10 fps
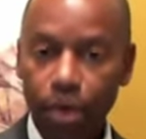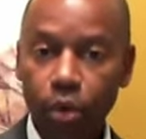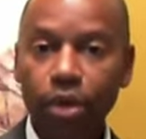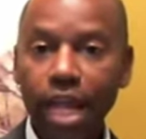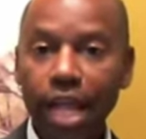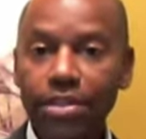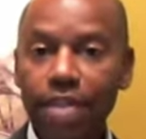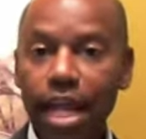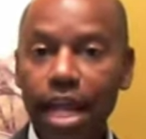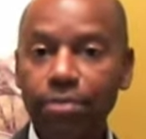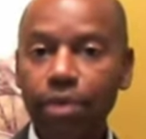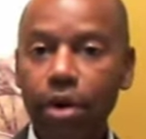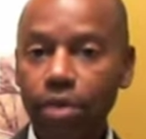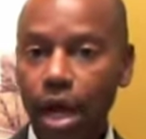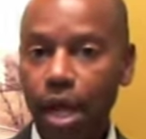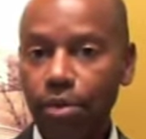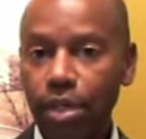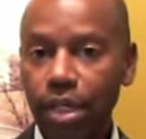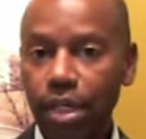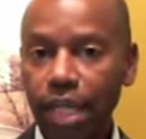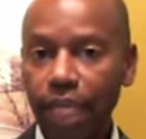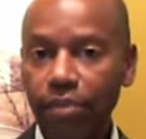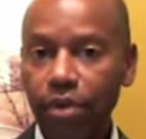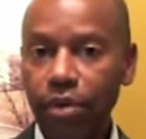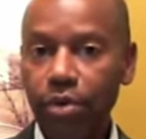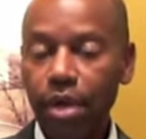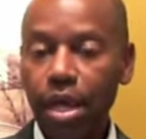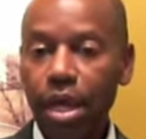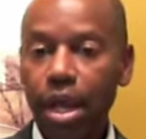But on that same note, I'm going to leave you,